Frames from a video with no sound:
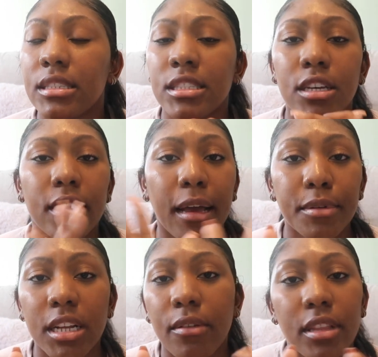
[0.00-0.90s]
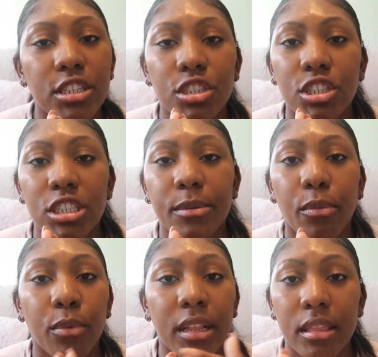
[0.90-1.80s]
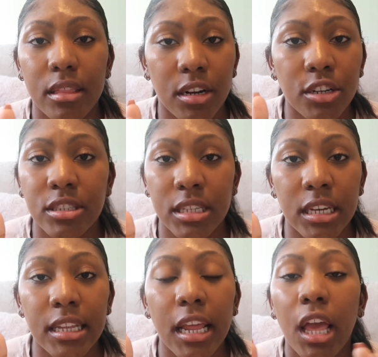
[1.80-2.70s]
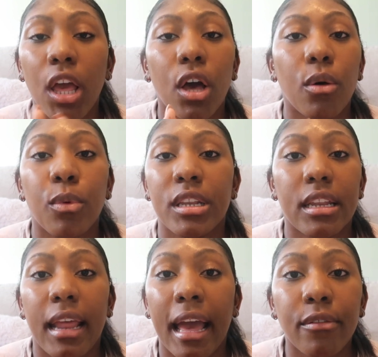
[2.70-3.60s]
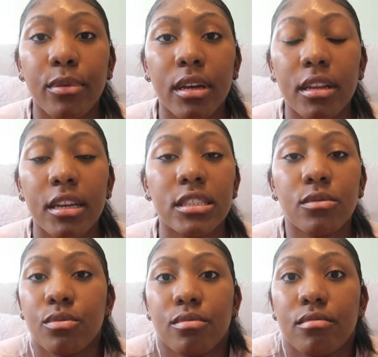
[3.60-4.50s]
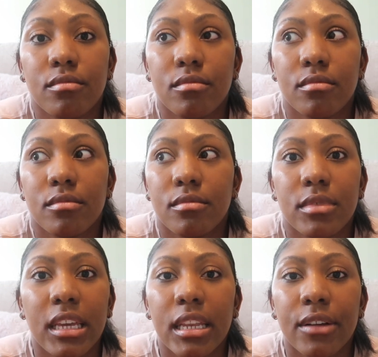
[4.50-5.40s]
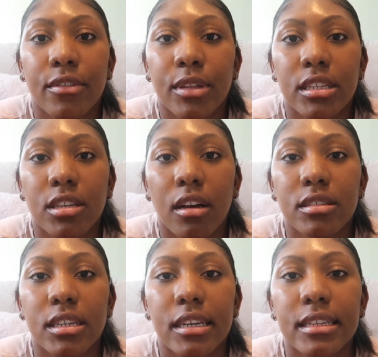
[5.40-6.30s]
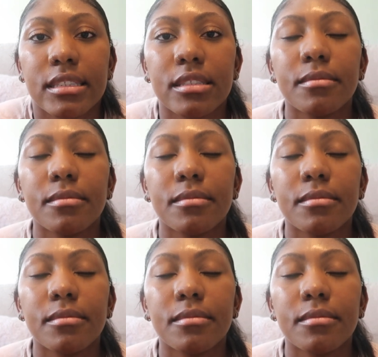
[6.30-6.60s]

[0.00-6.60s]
So that was our relationship with her son. We didn't have one because he never really talked to us.